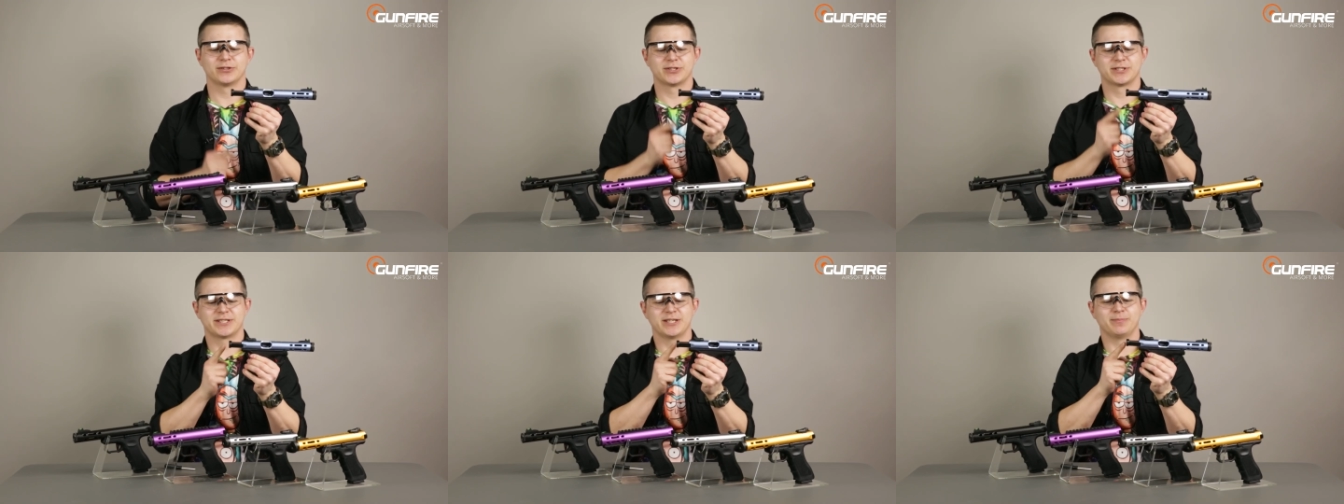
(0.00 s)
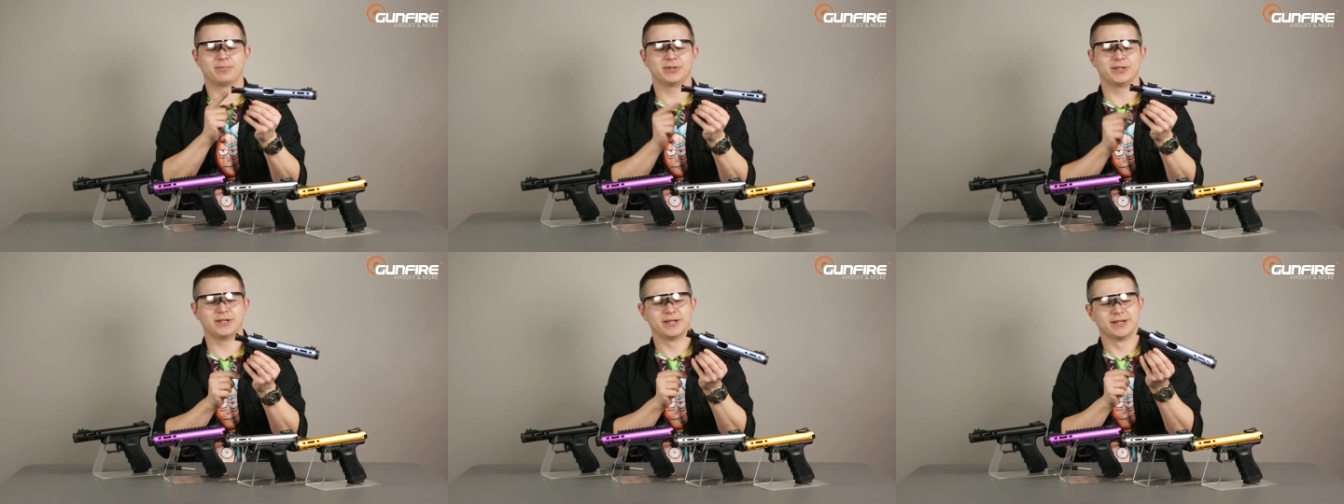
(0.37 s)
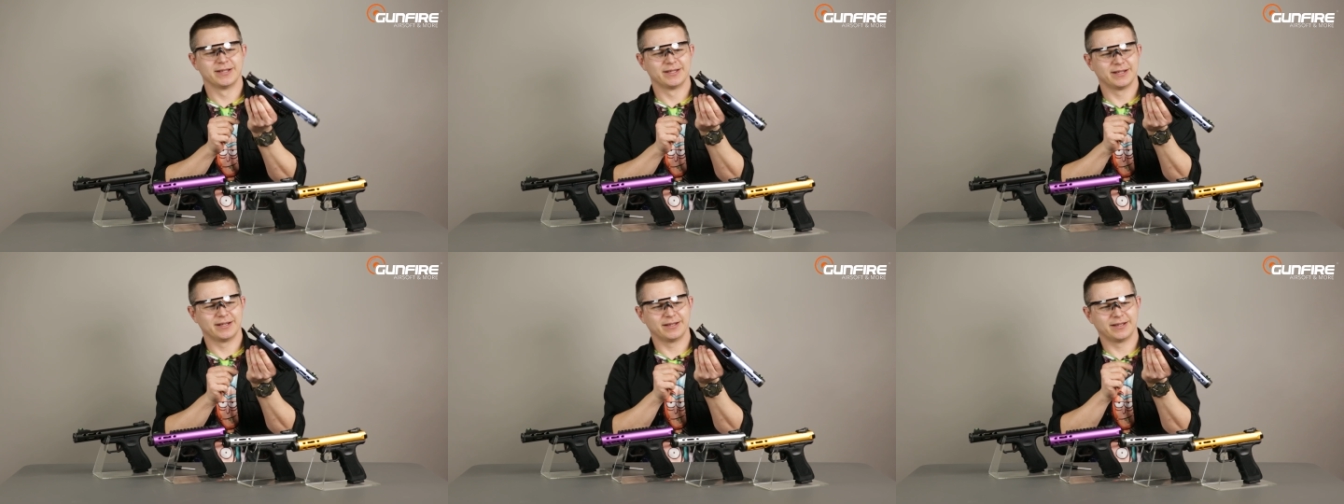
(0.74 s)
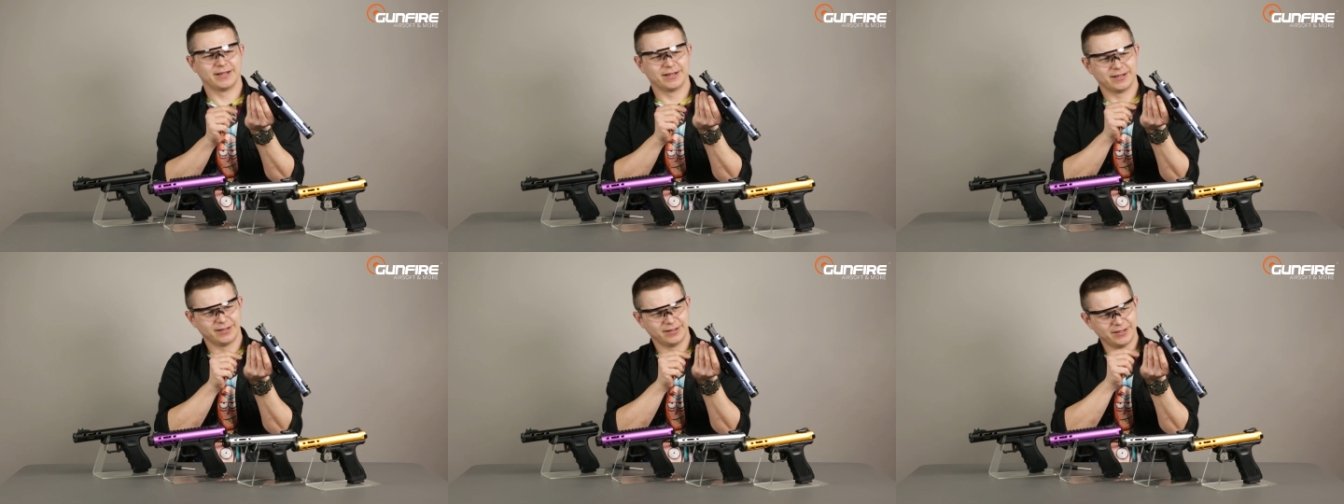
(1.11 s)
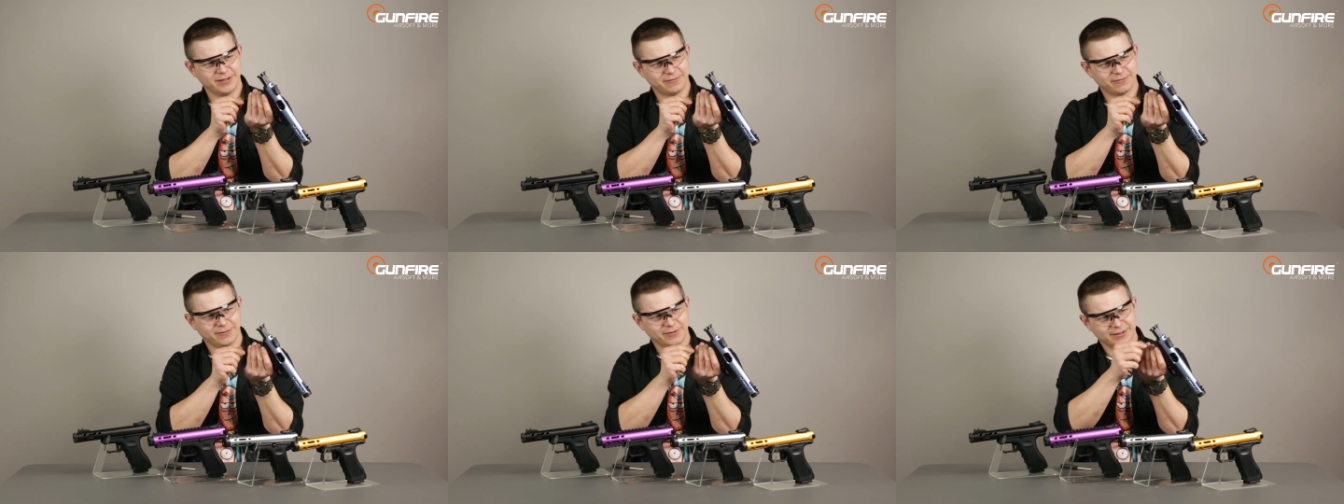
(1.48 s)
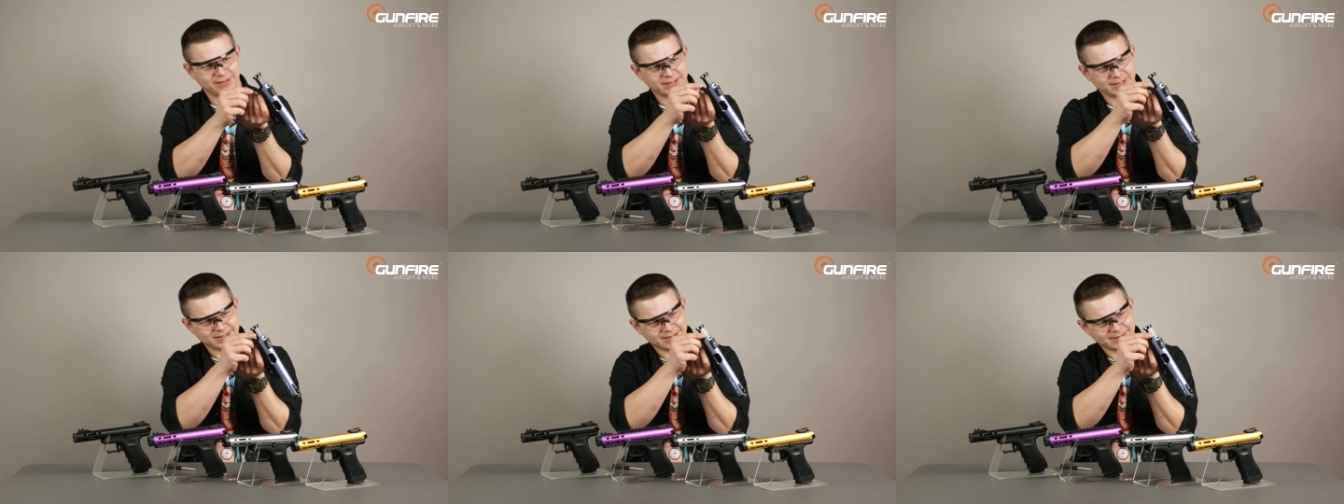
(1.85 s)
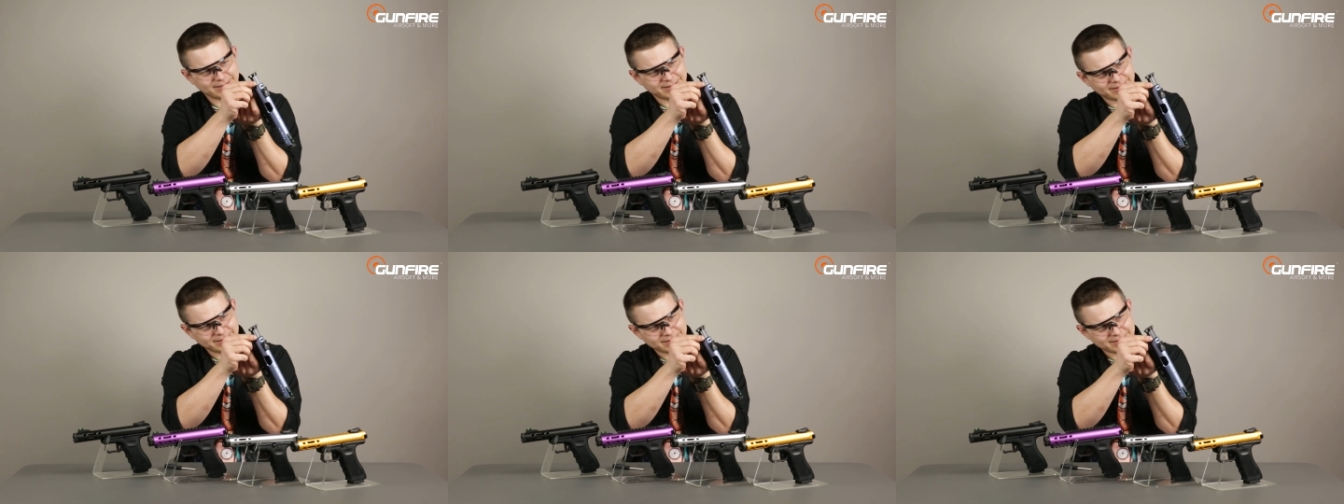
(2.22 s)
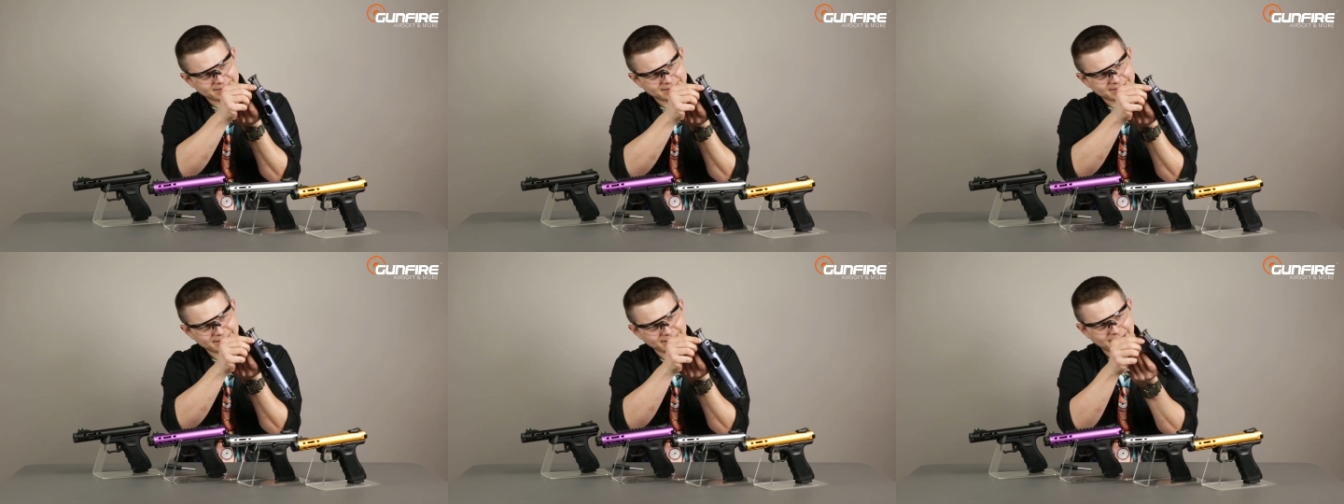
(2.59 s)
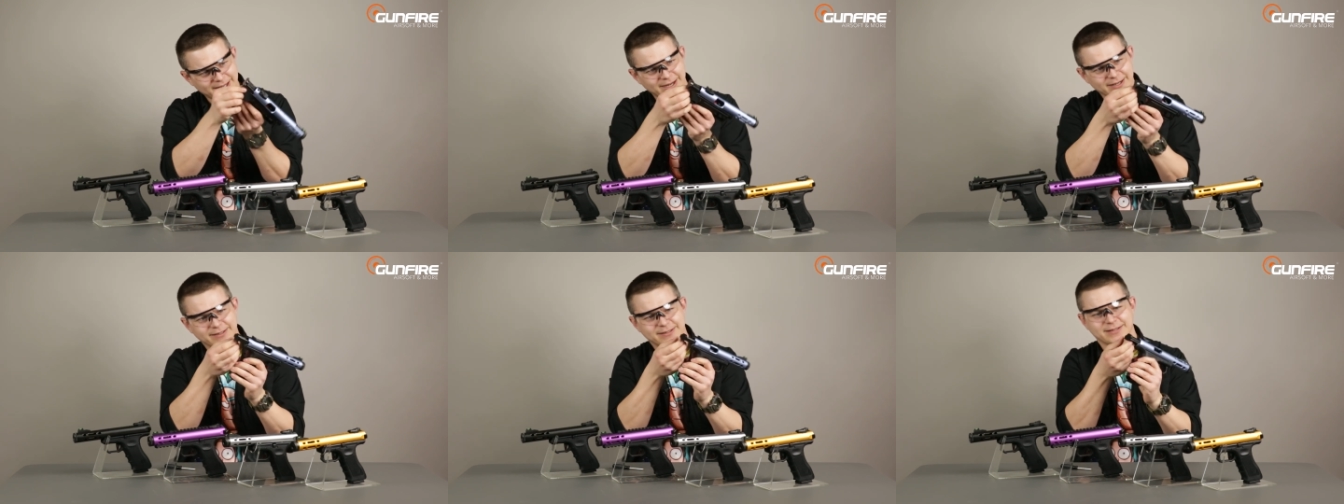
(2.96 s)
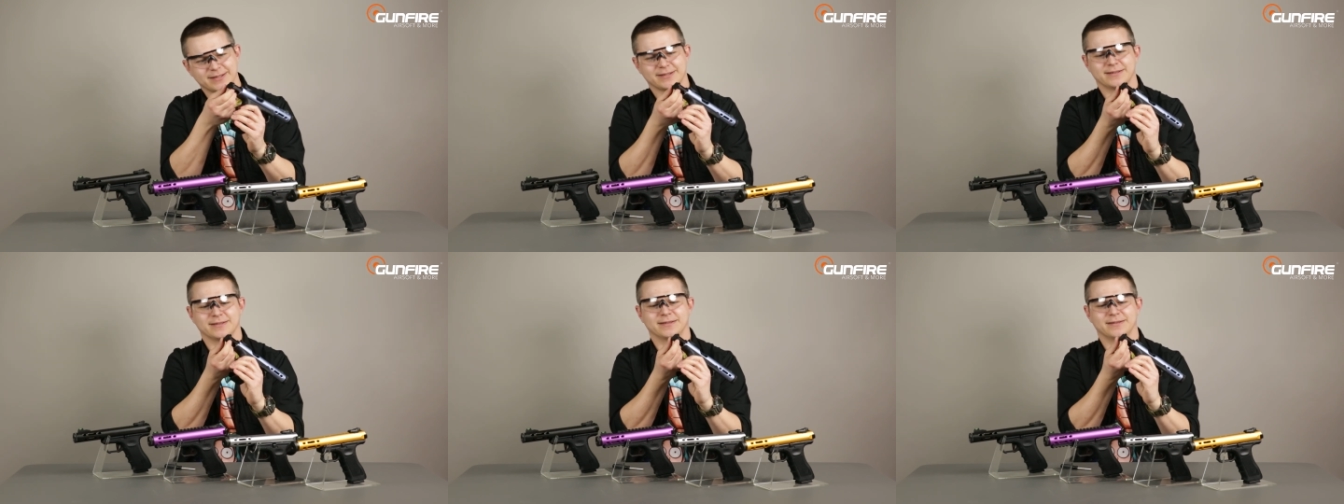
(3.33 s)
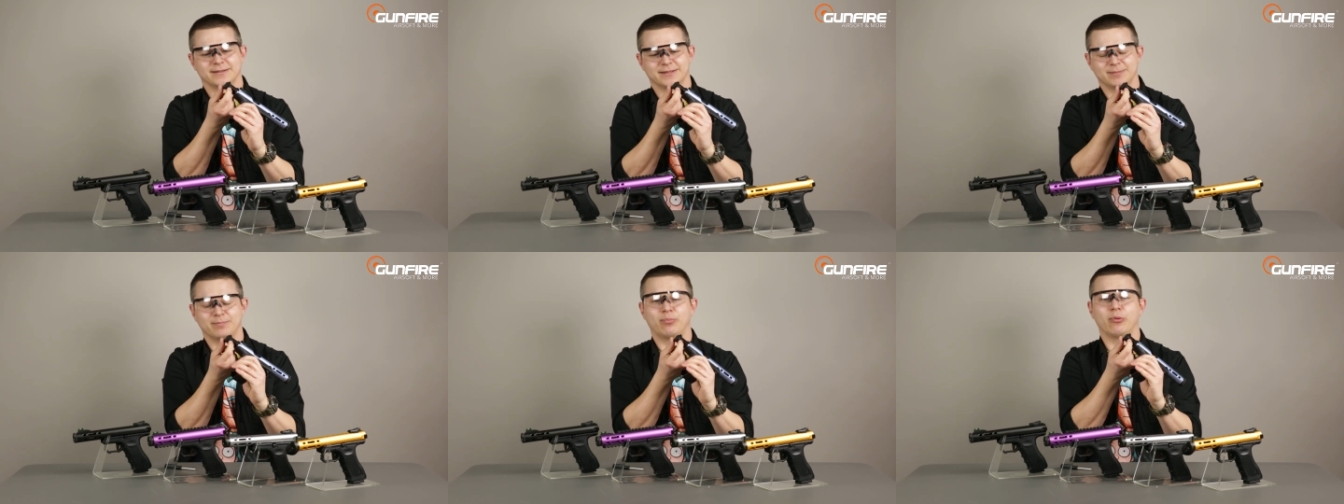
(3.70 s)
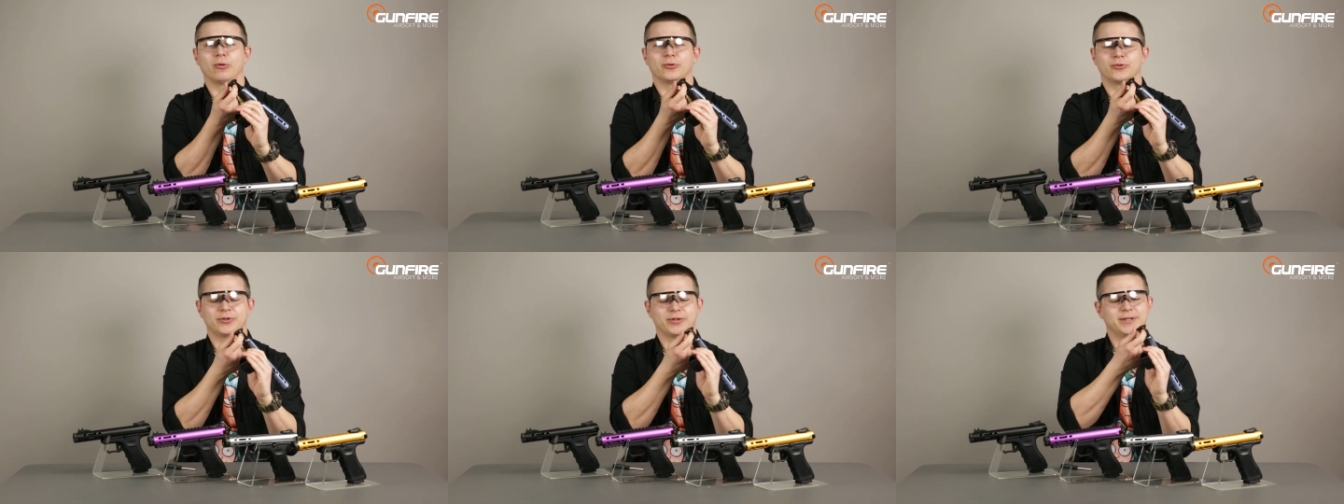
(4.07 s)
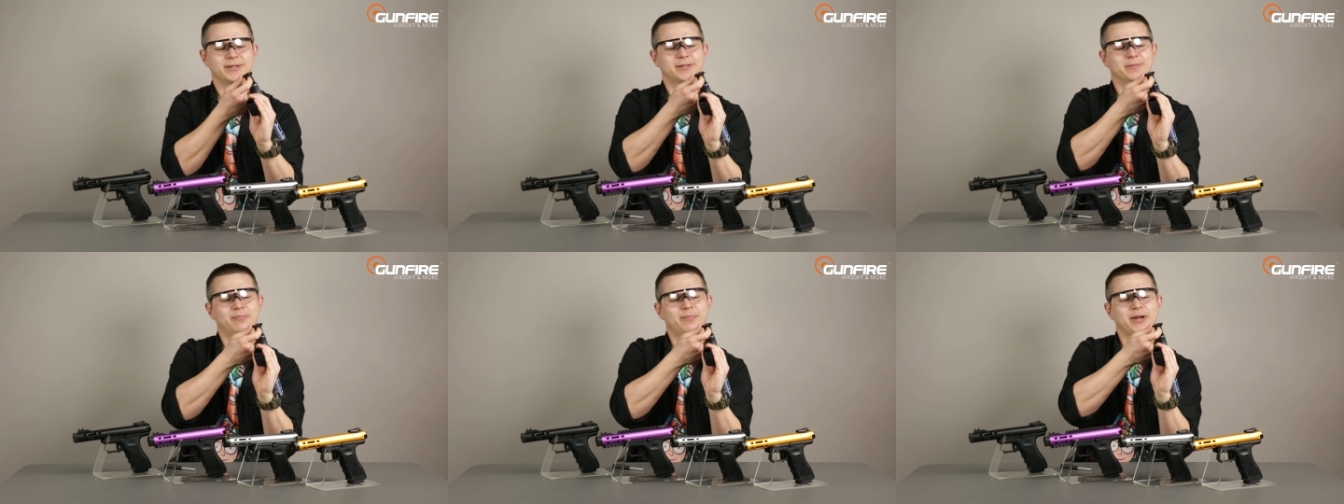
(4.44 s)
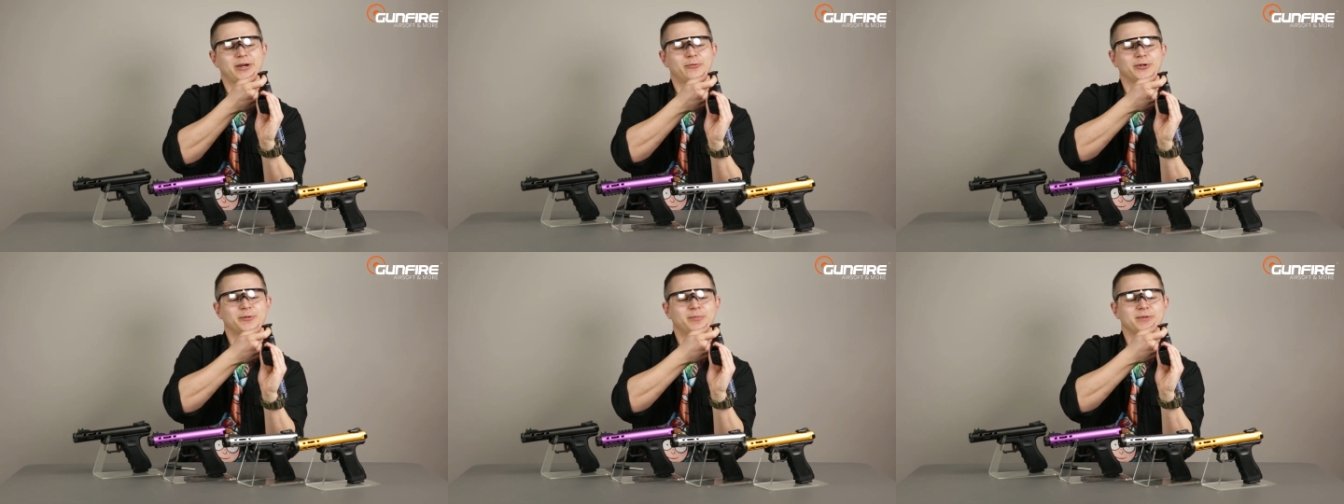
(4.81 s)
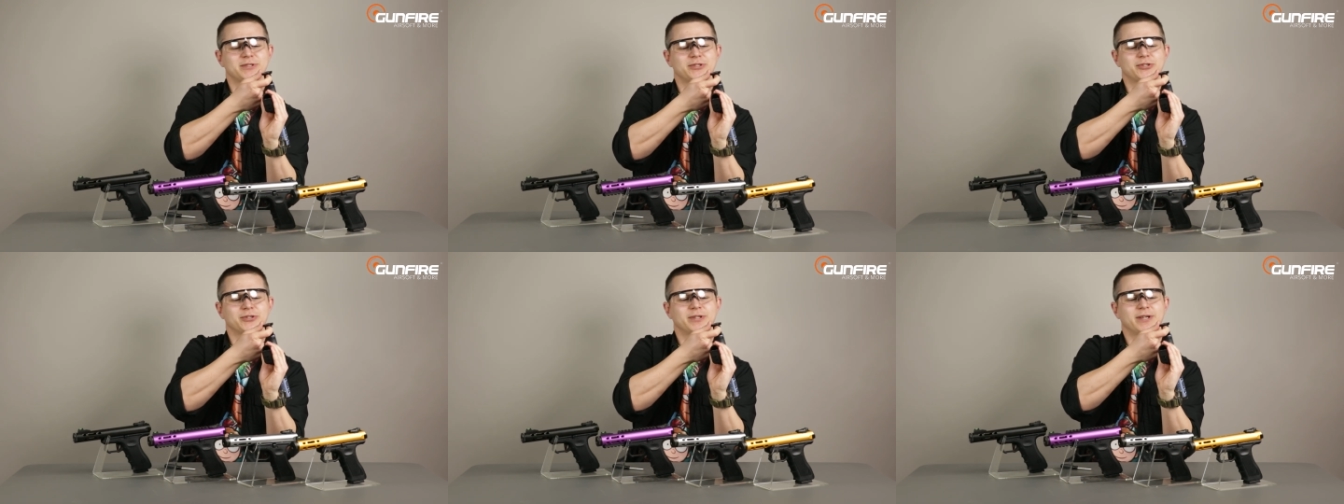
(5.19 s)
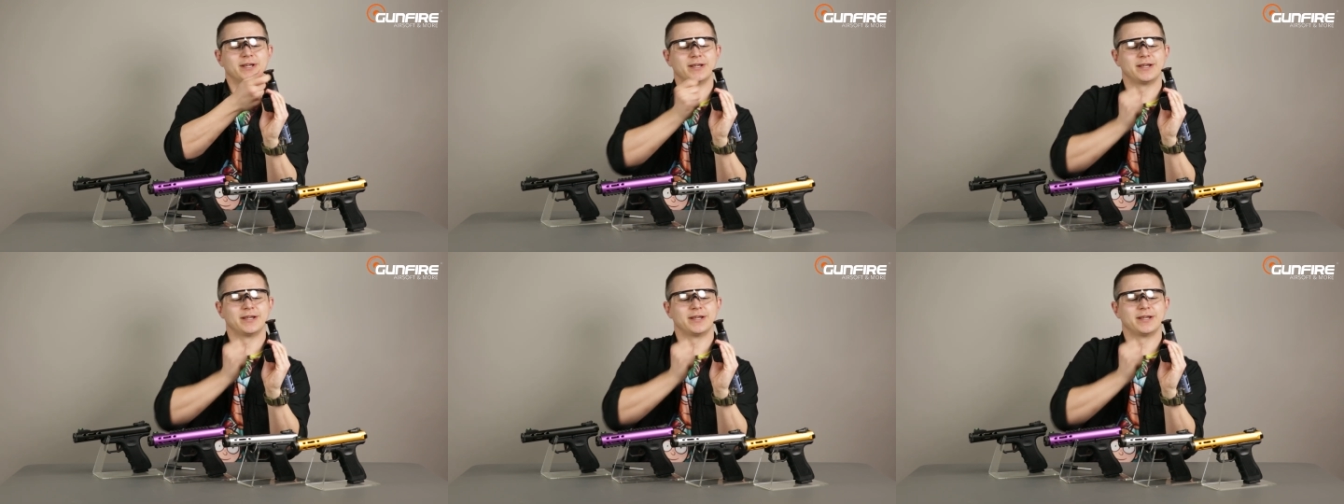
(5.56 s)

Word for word: Simply uh, leave the slide, the bolt in the backward position